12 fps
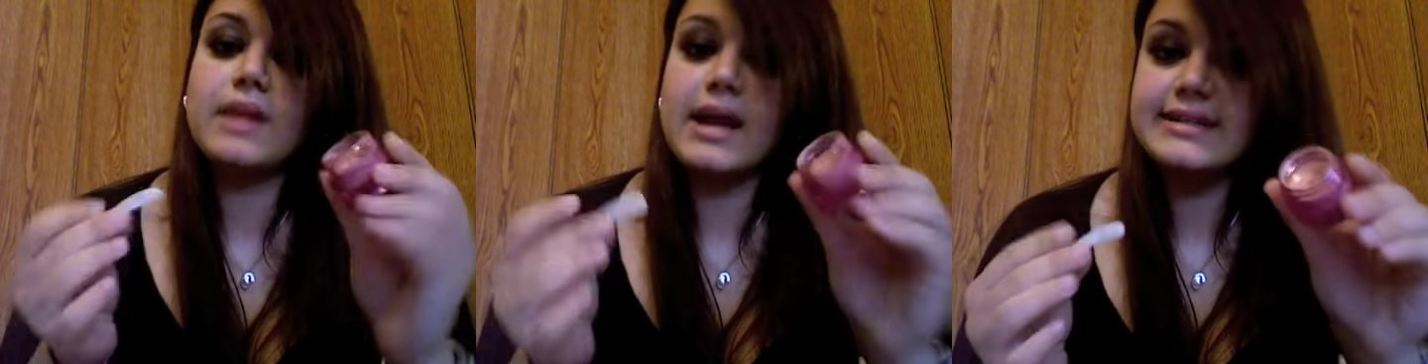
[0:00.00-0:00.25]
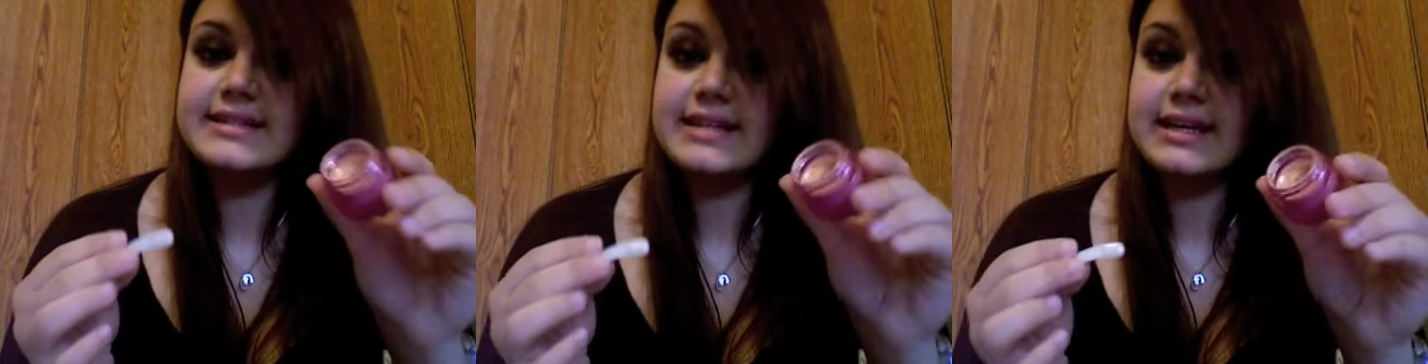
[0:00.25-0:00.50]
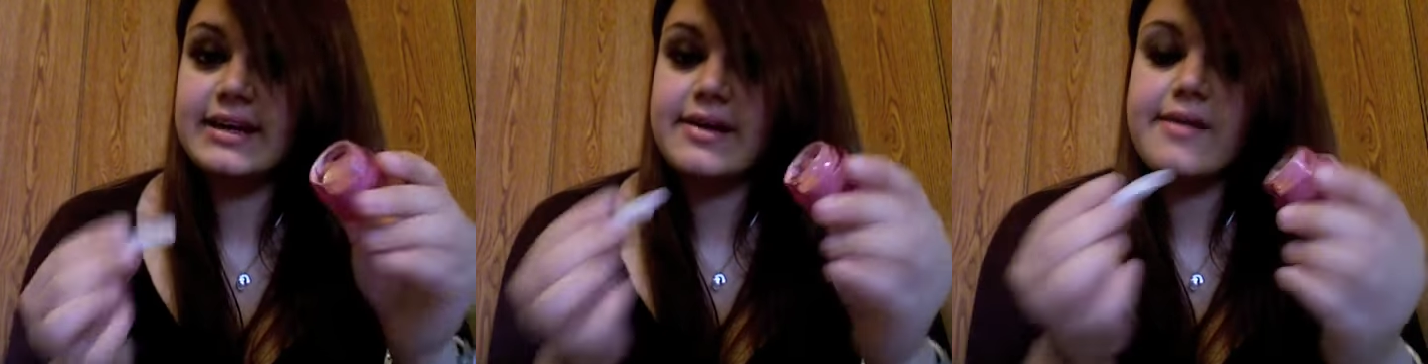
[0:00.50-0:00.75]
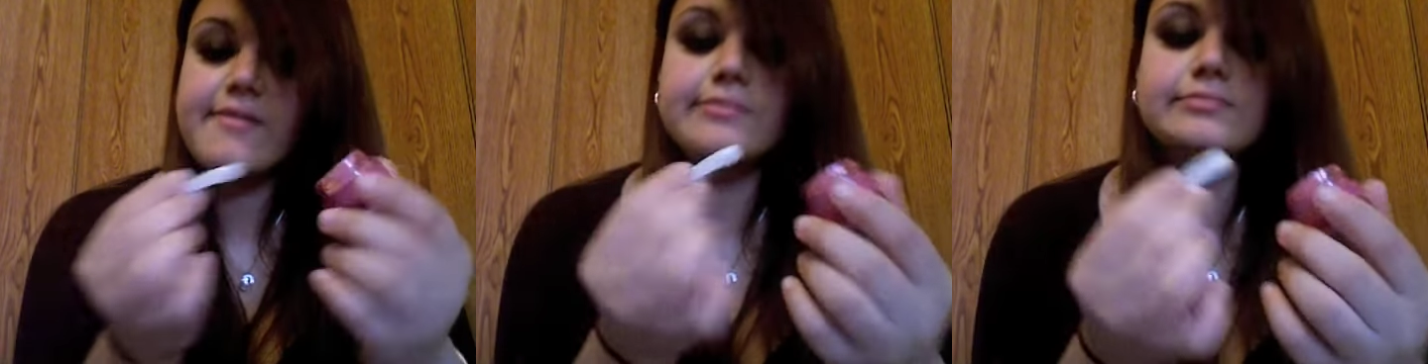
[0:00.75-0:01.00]
I take
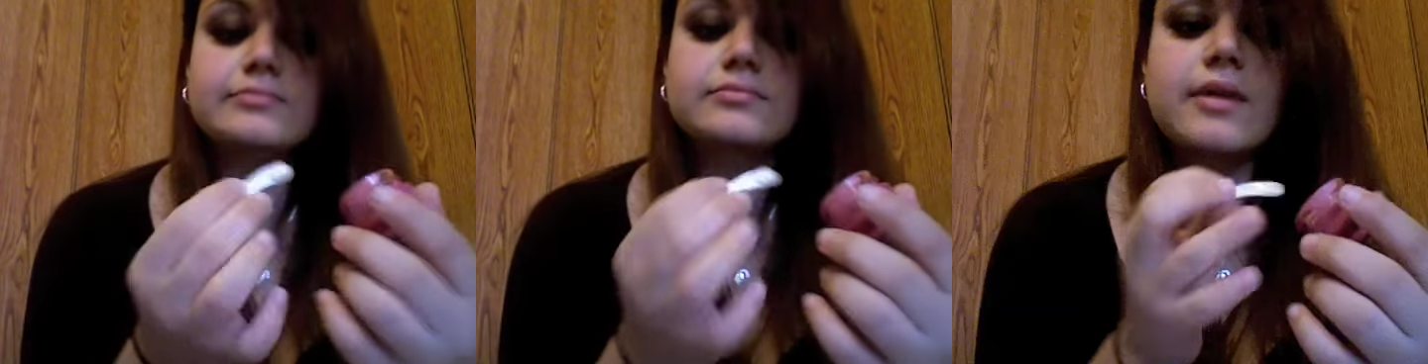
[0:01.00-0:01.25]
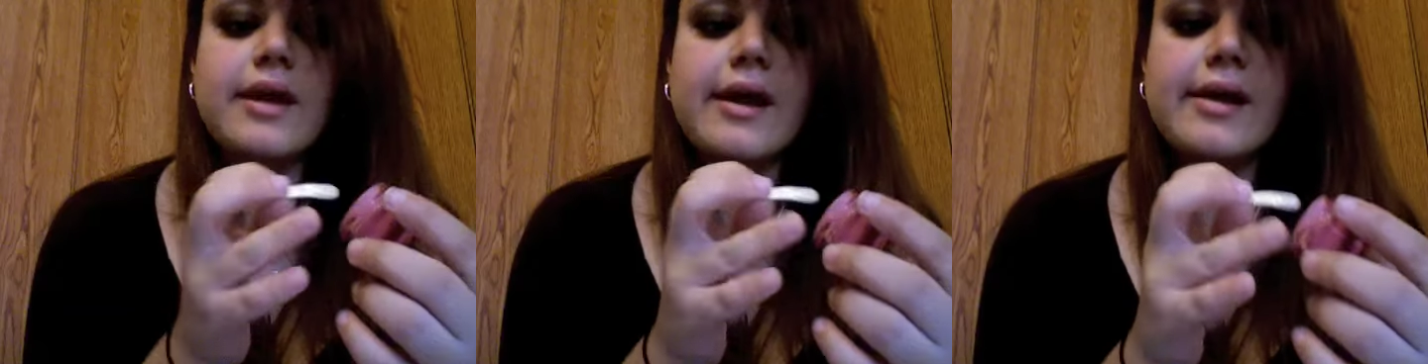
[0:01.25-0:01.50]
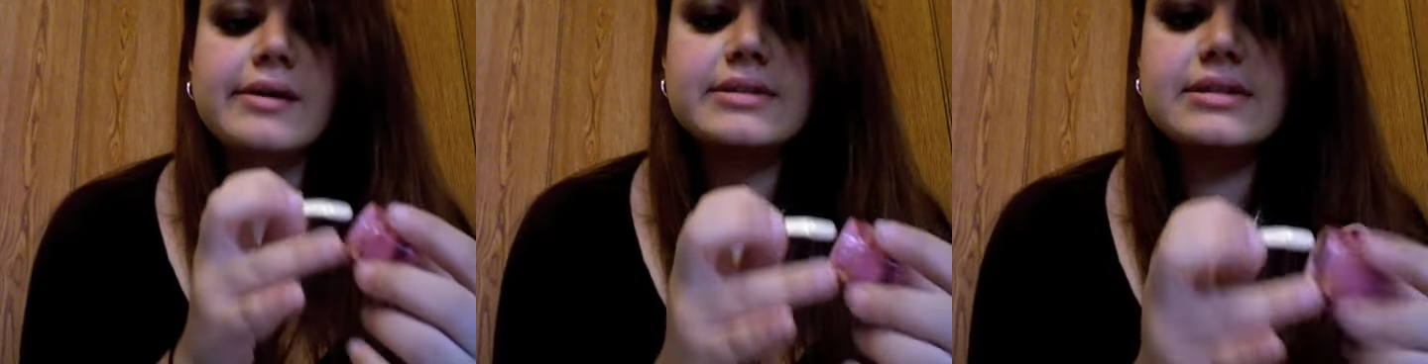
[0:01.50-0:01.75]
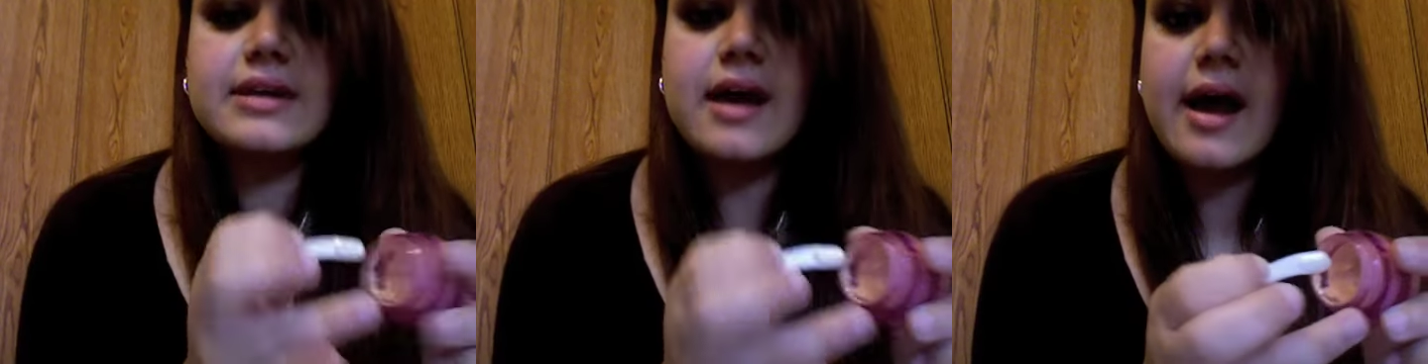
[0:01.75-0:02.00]
it and